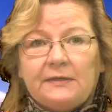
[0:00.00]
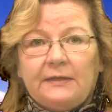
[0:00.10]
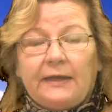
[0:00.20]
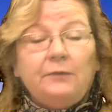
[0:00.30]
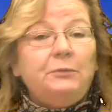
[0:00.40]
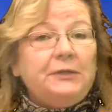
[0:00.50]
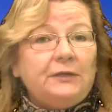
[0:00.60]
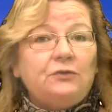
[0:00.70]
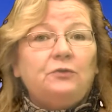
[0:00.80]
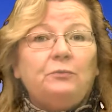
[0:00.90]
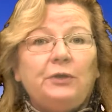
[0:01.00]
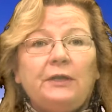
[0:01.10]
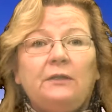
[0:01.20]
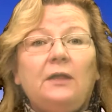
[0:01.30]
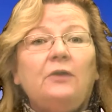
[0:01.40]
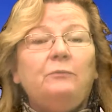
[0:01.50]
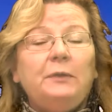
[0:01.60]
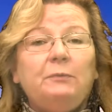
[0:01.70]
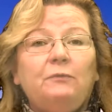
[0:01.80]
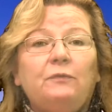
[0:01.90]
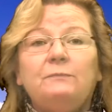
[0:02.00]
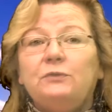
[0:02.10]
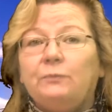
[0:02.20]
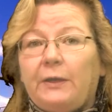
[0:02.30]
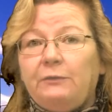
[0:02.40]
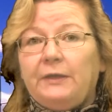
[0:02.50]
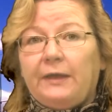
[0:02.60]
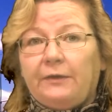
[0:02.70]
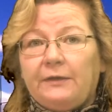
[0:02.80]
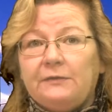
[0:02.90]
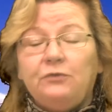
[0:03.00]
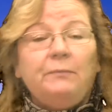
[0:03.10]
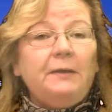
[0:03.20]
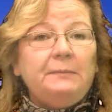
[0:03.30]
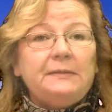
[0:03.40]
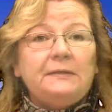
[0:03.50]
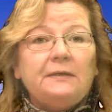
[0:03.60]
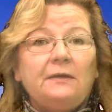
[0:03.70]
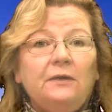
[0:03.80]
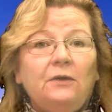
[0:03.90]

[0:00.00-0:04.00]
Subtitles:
and the potential to bring in a lot of people from surrounding areas who might be sick